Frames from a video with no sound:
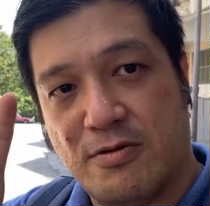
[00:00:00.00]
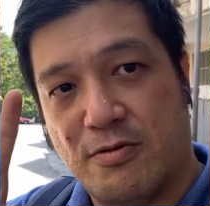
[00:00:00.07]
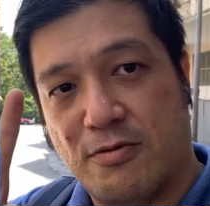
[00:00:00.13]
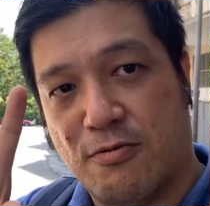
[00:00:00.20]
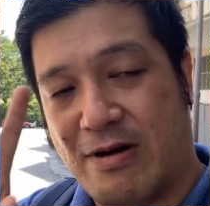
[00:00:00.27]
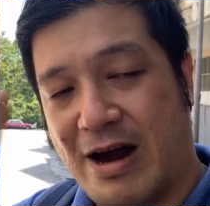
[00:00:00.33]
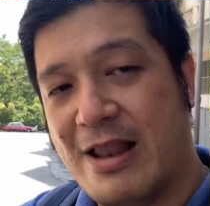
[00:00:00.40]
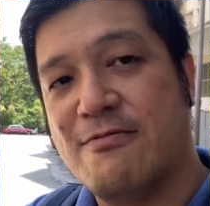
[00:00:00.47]

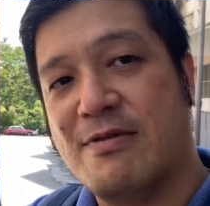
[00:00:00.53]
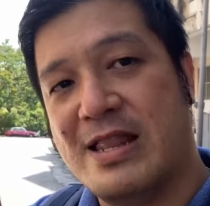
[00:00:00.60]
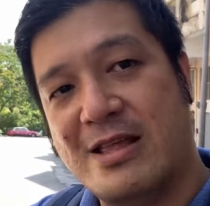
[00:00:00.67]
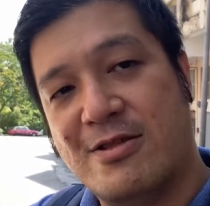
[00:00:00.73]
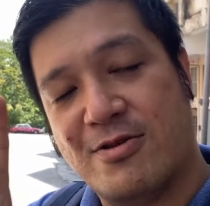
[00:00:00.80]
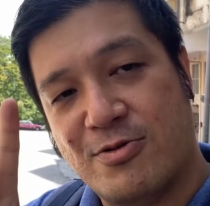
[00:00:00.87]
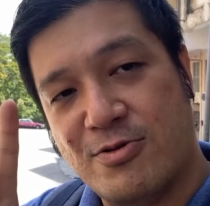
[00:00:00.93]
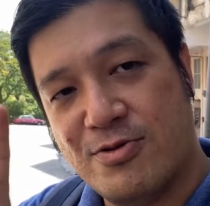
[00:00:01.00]
what we need
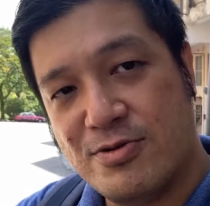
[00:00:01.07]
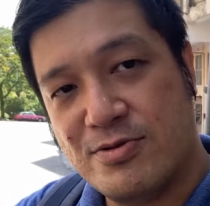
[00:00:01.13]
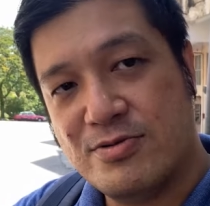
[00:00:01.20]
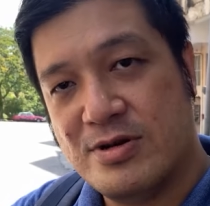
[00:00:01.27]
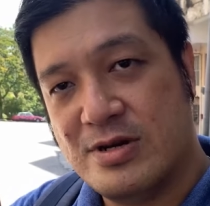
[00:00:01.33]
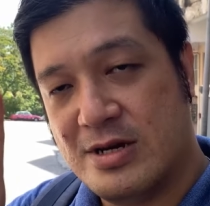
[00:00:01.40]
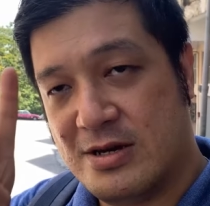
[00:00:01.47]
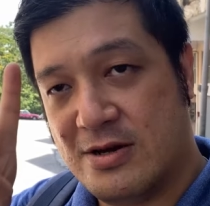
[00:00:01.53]
to do,
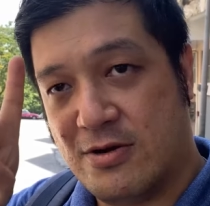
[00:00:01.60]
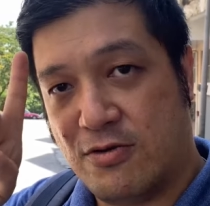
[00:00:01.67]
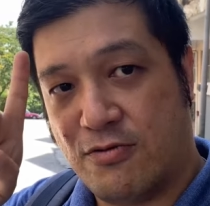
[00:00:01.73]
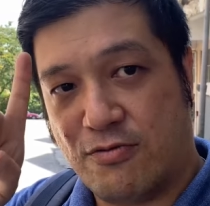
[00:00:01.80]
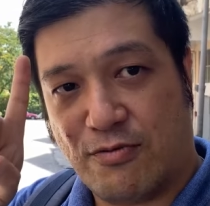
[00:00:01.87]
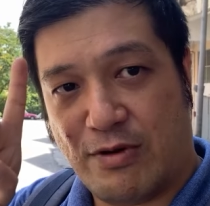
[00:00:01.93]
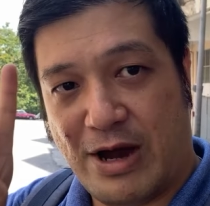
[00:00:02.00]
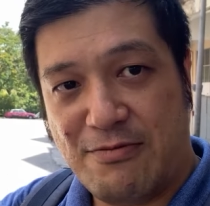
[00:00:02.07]

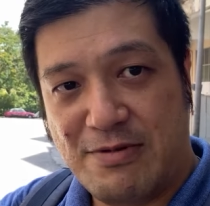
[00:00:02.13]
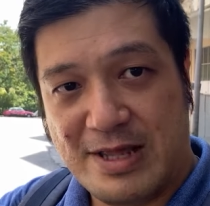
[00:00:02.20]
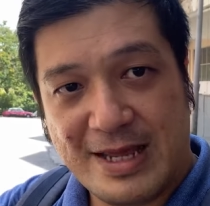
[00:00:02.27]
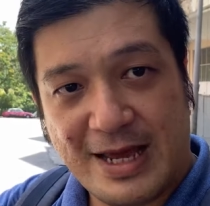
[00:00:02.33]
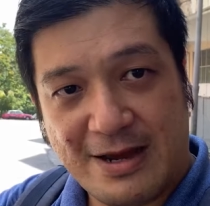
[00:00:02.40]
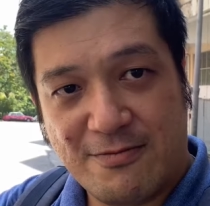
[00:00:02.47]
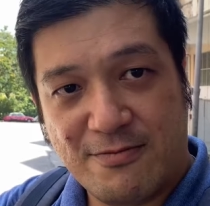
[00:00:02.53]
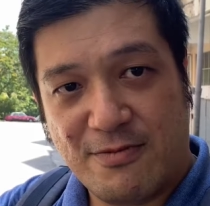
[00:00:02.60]
why we
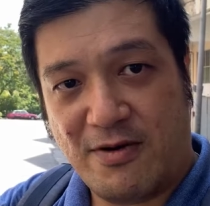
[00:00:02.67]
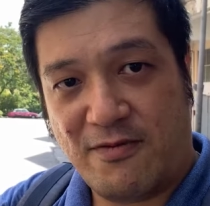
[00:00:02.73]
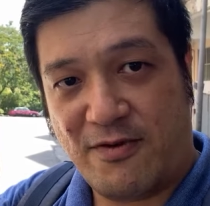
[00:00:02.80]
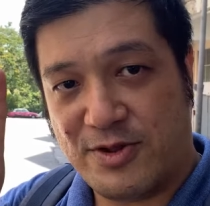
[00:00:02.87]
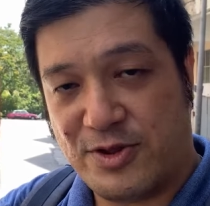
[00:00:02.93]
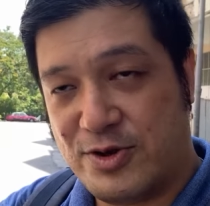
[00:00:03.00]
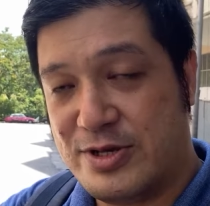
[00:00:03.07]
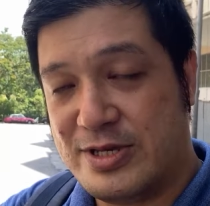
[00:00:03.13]
take more
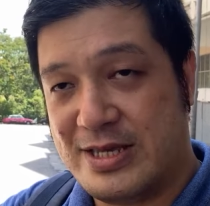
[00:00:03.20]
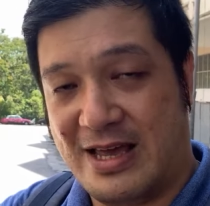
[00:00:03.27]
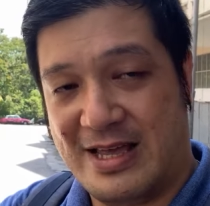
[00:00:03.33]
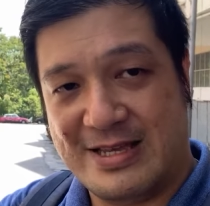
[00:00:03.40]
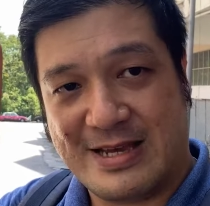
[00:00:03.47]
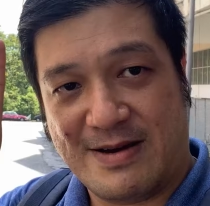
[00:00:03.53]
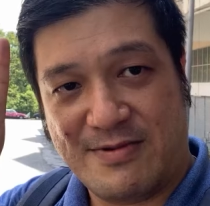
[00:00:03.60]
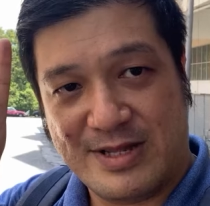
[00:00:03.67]
photos, and
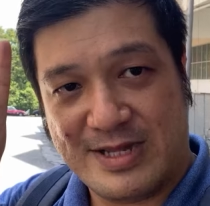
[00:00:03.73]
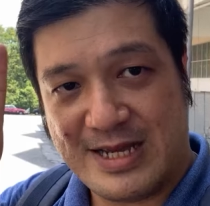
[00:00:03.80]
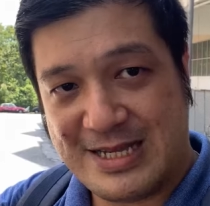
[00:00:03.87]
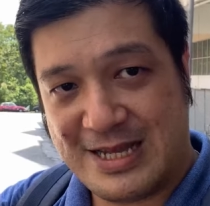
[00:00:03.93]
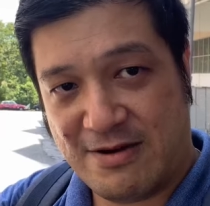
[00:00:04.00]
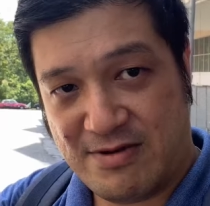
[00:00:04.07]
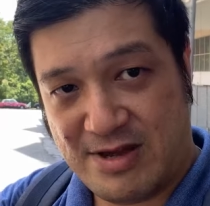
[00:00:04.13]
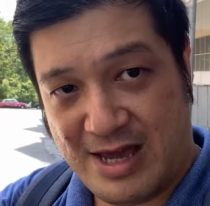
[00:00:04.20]
some of the things
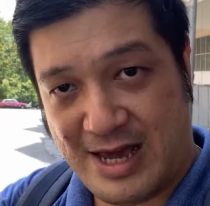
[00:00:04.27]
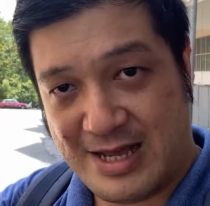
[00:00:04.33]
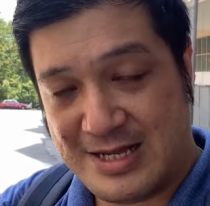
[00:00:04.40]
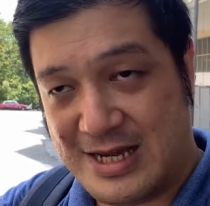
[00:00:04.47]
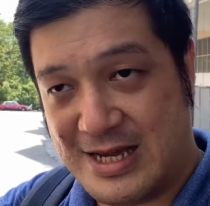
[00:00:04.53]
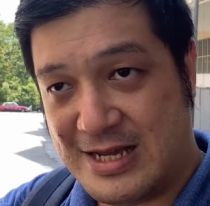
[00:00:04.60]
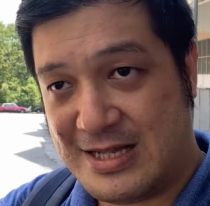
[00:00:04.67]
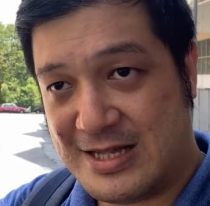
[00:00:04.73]
that we
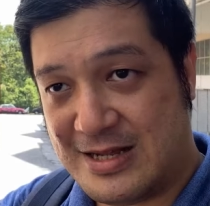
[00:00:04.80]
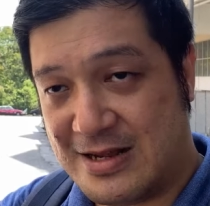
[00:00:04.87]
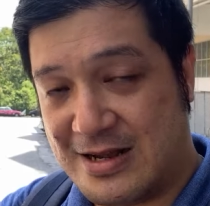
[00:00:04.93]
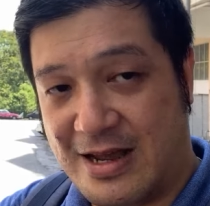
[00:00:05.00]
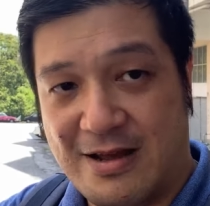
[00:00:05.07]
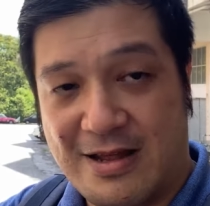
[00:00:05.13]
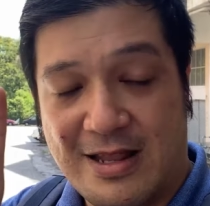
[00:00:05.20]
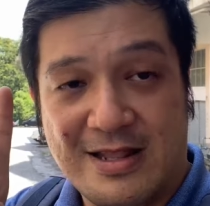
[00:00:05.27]
actually
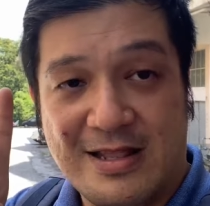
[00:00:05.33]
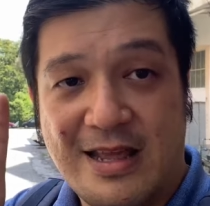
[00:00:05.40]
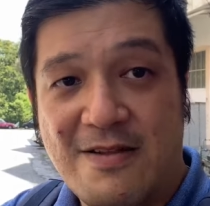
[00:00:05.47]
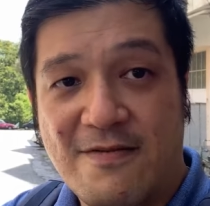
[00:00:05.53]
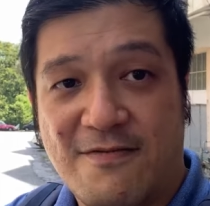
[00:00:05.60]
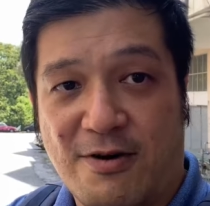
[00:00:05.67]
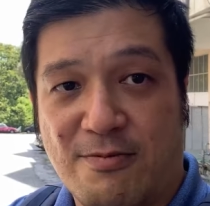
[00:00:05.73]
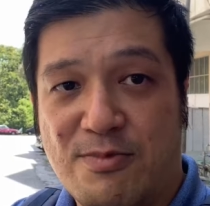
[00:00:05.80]
need
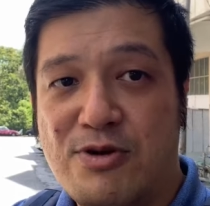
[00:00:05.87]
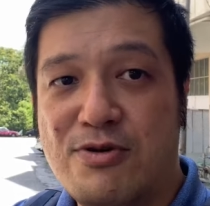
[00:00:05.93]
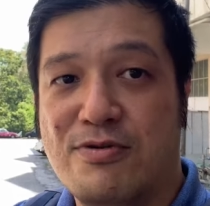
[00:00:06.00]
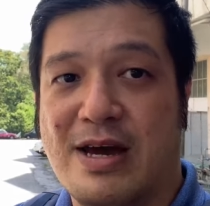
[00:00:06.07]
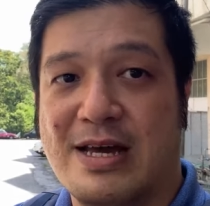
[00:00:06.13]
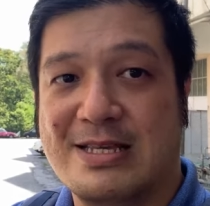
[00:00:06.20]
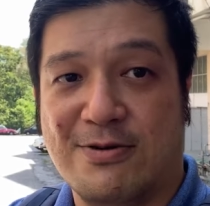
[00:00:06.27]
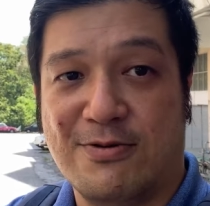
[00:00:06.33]
from you
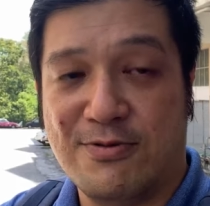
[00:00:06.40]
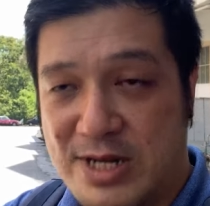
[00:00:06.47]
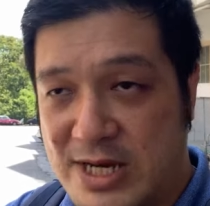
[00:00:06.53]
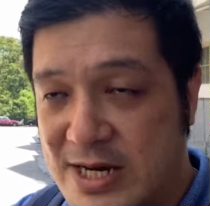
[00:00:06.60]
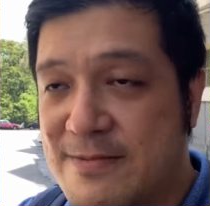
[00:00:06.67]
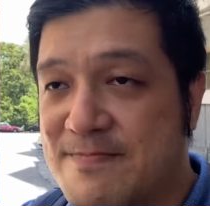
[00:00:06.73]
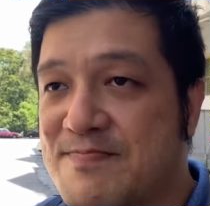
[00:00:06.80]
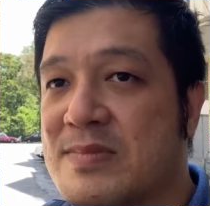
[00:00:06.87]
as an
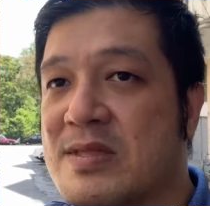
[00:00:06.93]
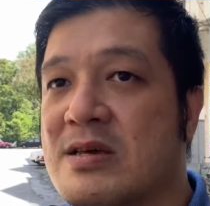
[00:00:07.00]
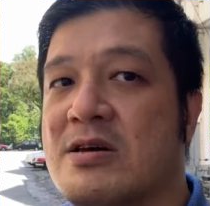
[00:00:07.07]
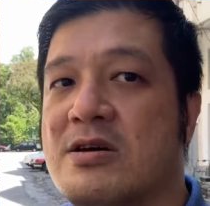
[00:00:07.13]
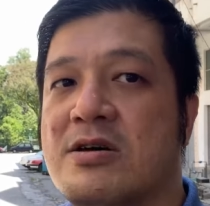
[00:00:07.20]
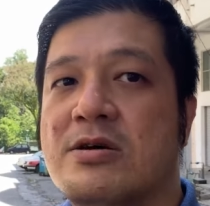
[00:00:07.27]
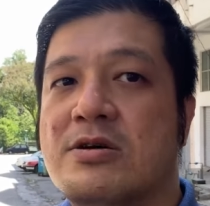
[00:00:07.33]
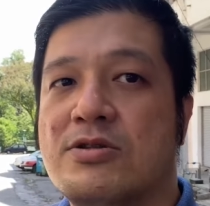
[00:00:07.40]
owner
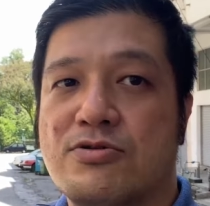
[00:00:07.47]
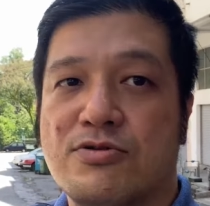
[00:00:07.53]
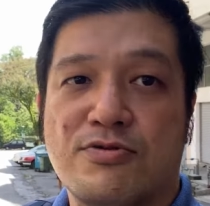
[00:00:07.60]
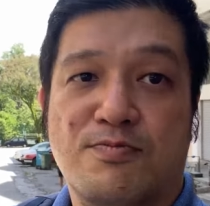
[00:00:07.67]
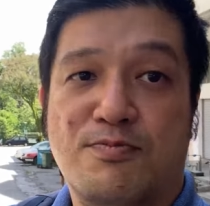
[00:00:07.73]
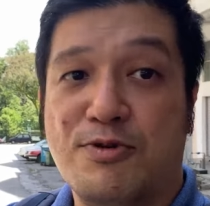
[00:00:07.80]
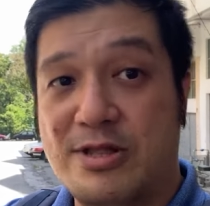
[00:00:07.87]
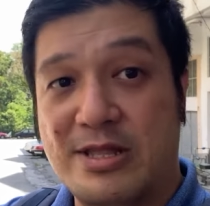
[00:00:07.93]
to
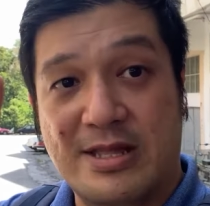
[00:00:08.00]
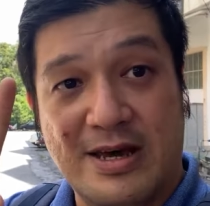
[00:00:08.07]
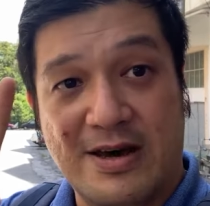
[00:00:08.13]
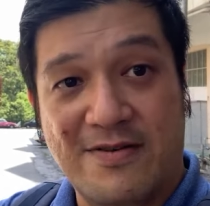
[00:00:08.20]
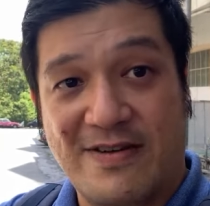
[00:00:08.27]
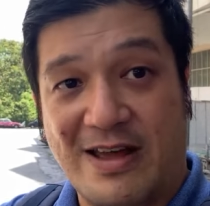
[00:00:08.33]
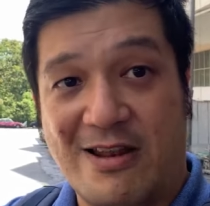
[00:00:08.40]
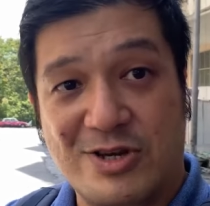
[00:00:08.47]
put a
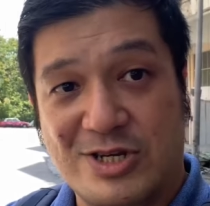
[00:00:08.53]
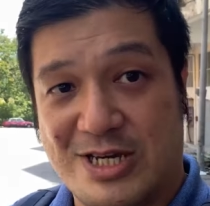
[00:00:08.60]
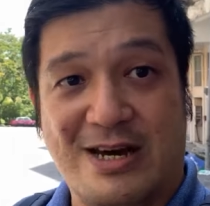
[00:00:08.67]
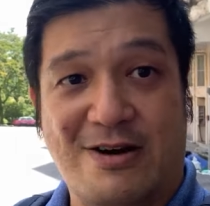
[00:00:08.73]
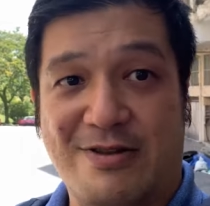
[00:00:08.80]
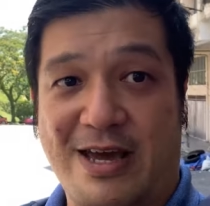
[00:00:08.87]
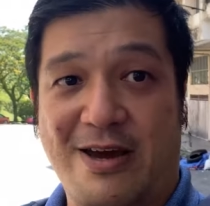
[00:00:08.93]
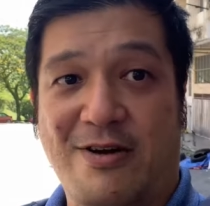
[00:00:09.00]
valuation
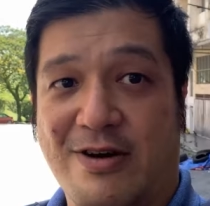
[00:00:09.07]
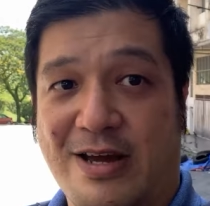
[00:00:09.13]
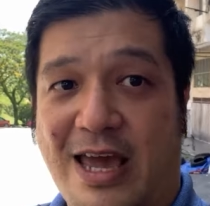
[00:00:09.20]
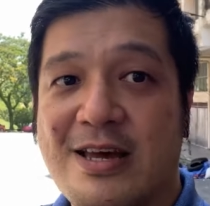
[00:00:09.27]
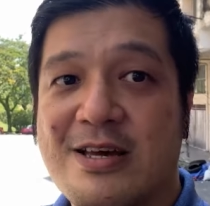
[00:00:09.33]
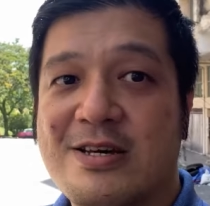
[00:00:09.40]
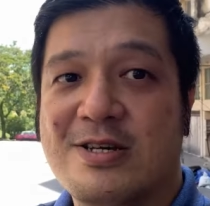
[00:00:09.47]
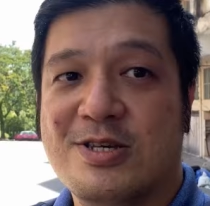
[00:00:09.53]
out there. Okay,
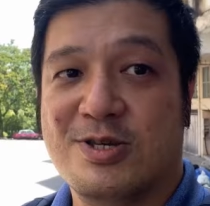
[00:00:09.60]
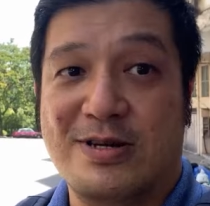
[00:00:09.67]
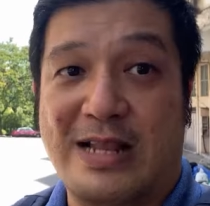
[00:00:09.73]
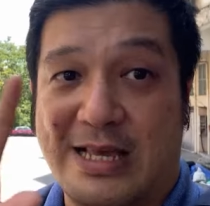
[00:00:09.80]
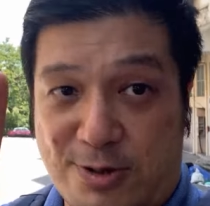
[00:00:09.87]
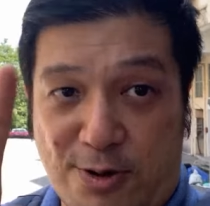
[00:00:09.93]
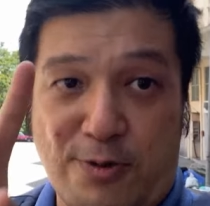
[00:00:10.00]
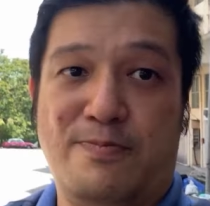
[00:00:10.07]
so
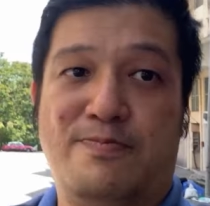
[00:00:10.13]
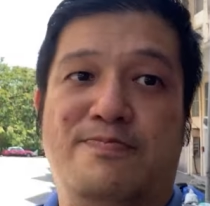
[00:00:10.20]
let's go.